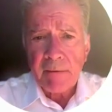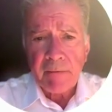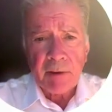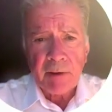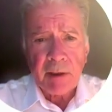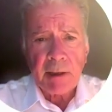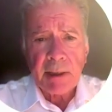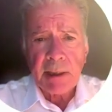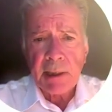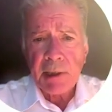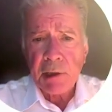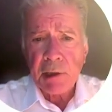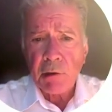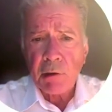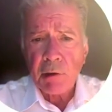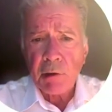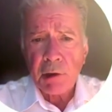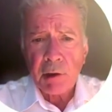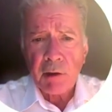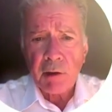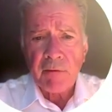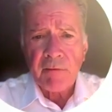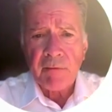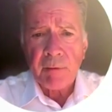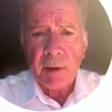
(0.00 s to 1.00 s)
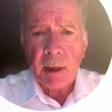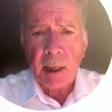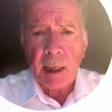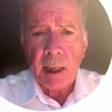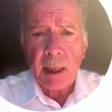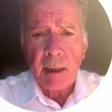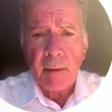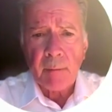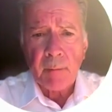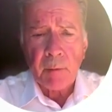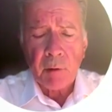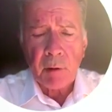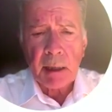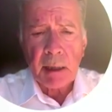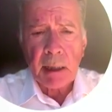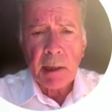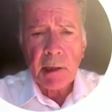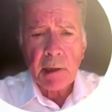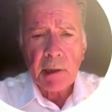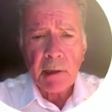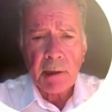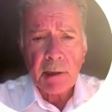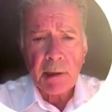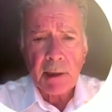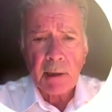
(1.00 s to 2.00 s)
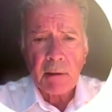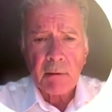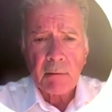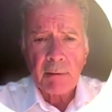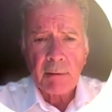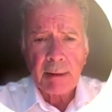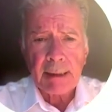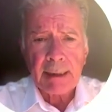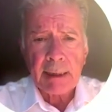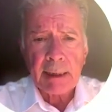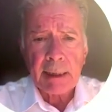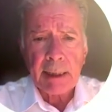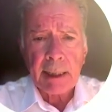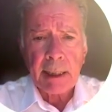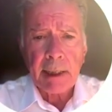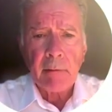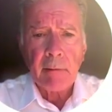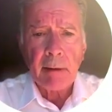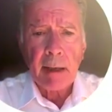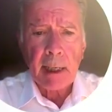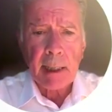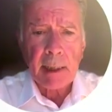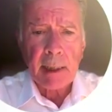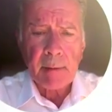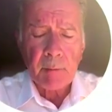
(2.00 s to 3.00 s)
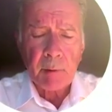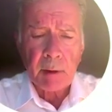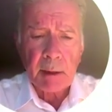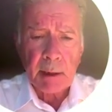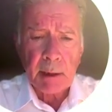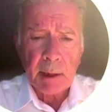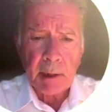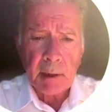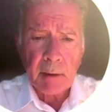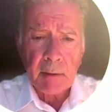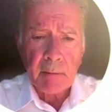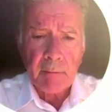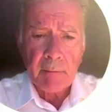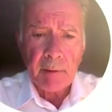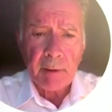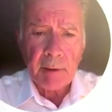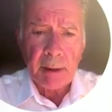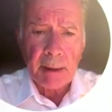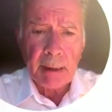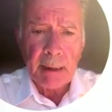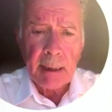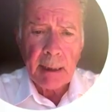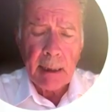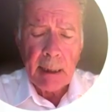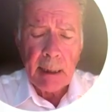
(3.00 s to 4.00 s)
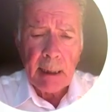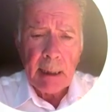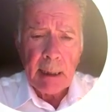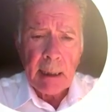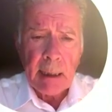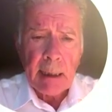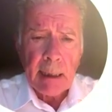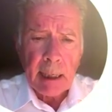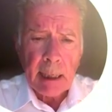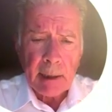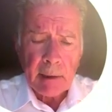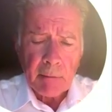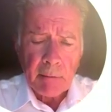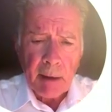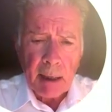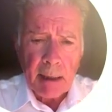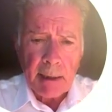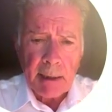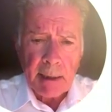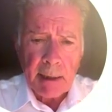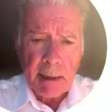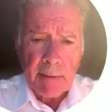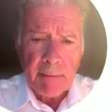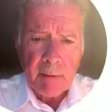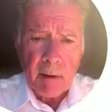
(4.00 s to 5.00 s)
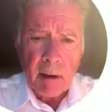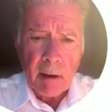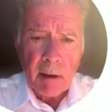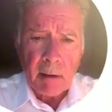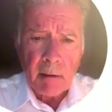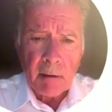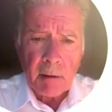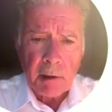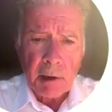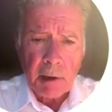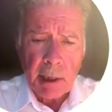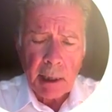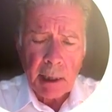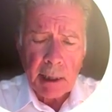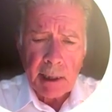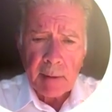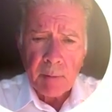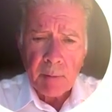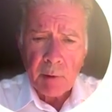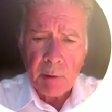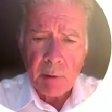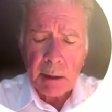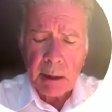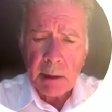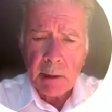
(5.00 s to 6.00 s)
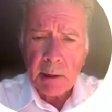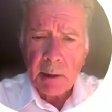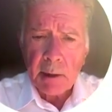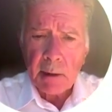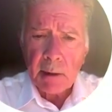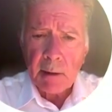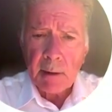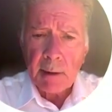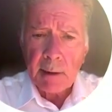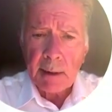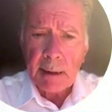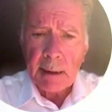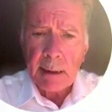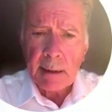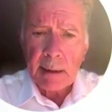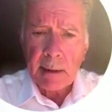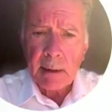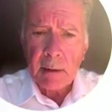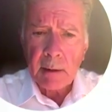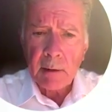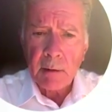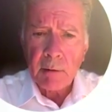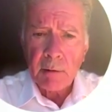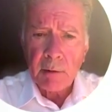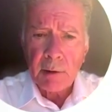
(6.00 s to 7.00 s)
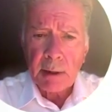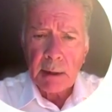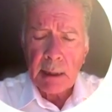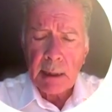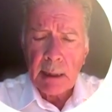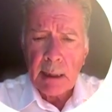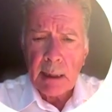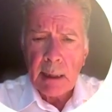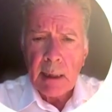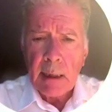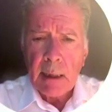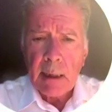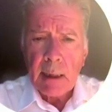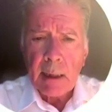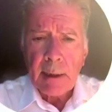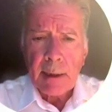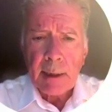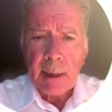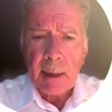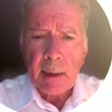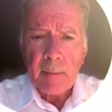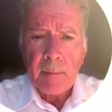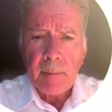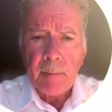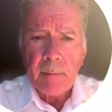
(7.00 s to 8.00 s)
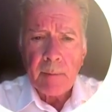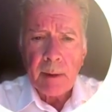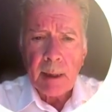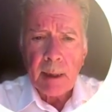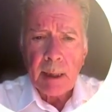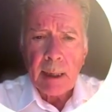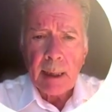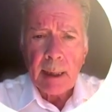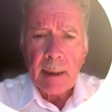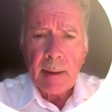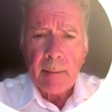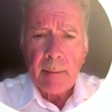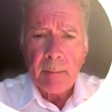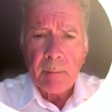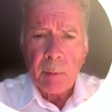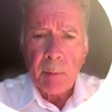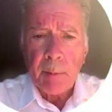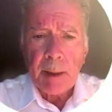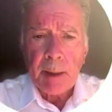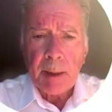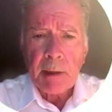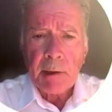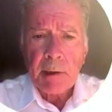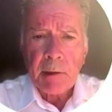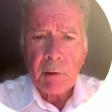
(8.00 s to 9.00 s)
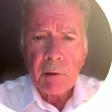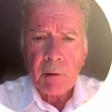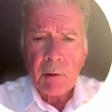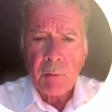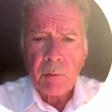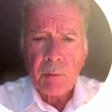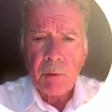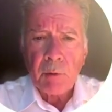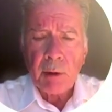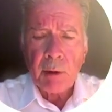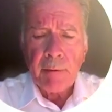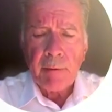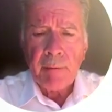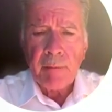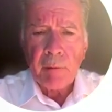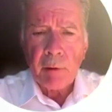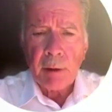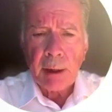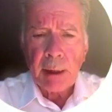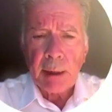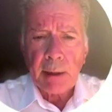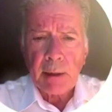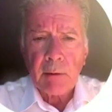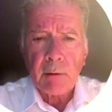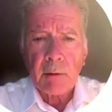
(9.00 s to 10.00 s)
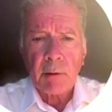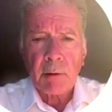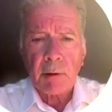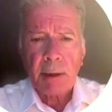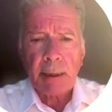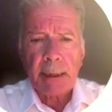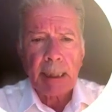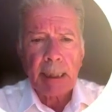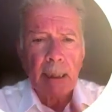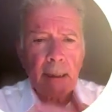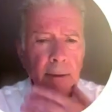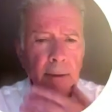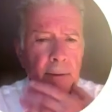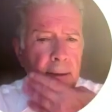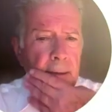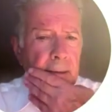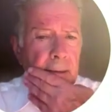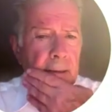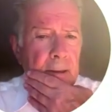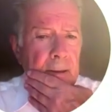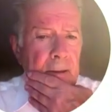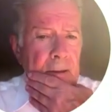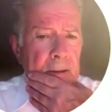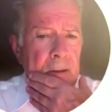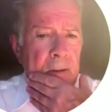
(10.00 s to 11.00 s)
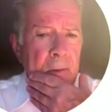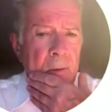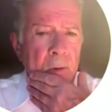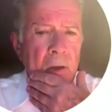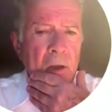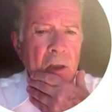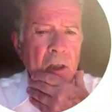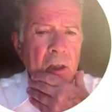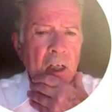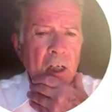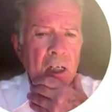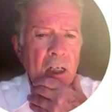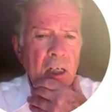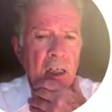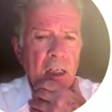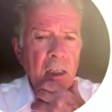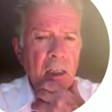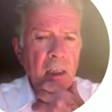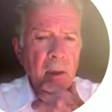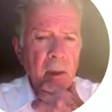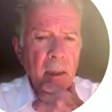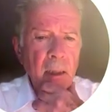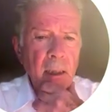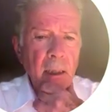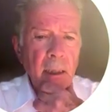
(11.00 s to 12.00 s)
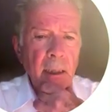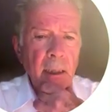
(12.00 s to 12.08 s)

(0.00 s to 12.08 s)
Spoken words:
various sorts of mutations, including KRAS mutation, a very aggressive oncogenic mutation that induce the propension to proliferate to the cells, which are